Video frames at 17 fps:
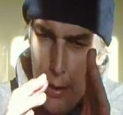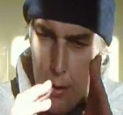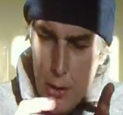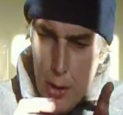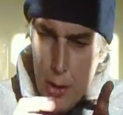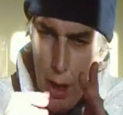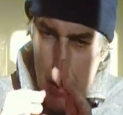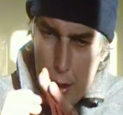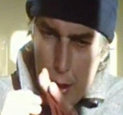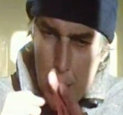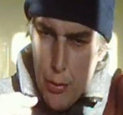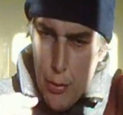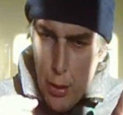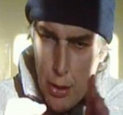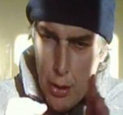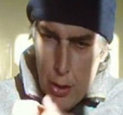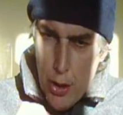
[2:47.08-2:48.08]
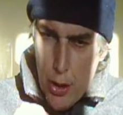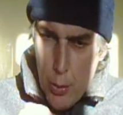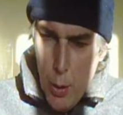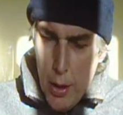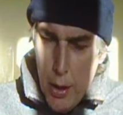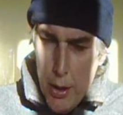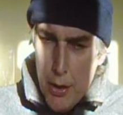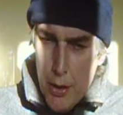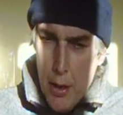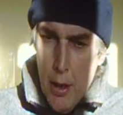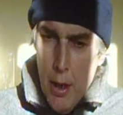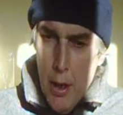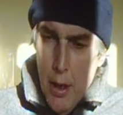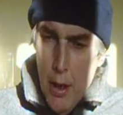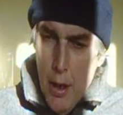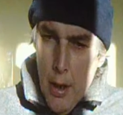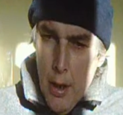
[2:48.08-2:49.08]
and check the instructions twice.
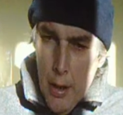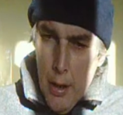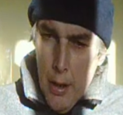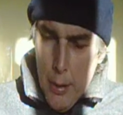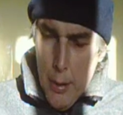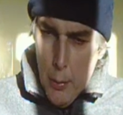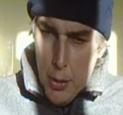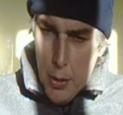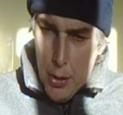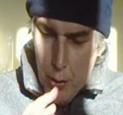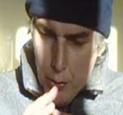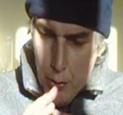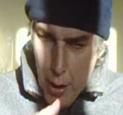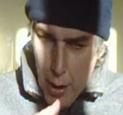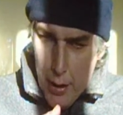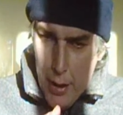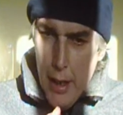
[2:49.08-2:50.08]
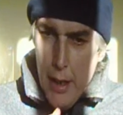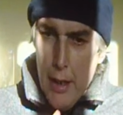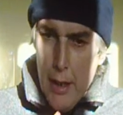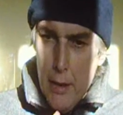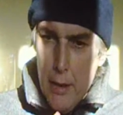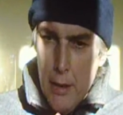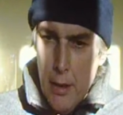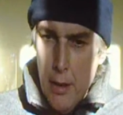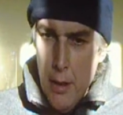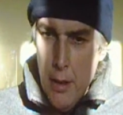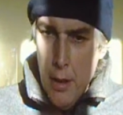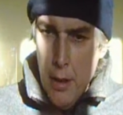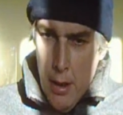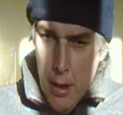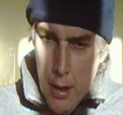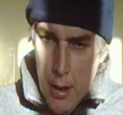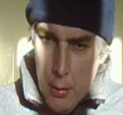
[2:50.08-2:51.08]
And then once you've done that,
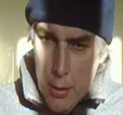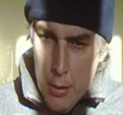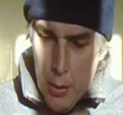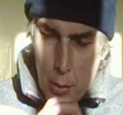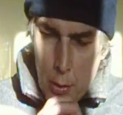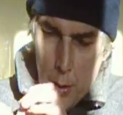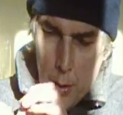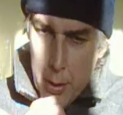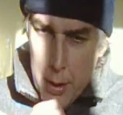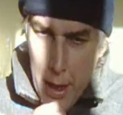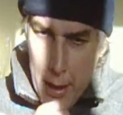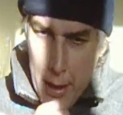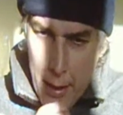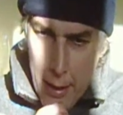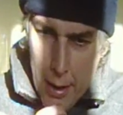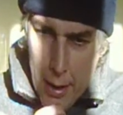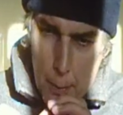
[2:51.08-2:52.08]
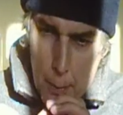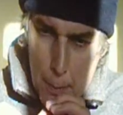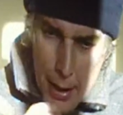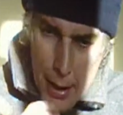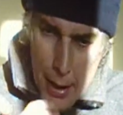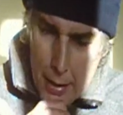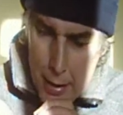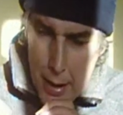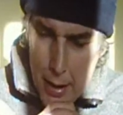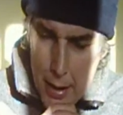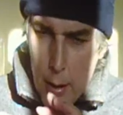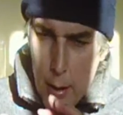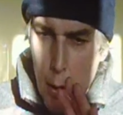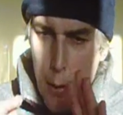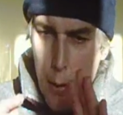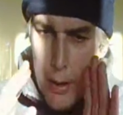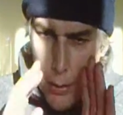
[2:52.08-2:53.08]
once you've got it all together, then you paint it. You
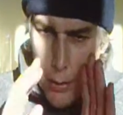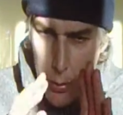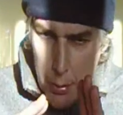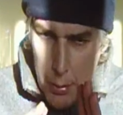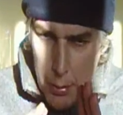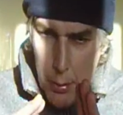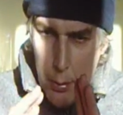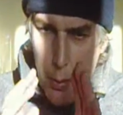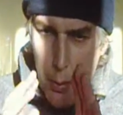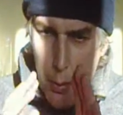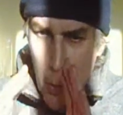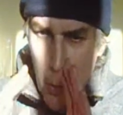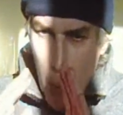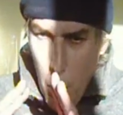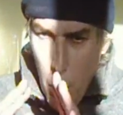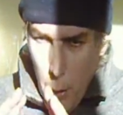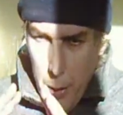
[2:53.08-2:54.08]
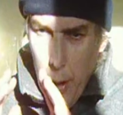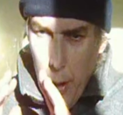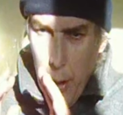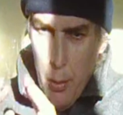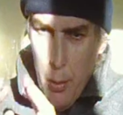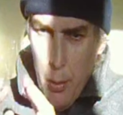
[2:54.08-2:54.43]
know, it's all order,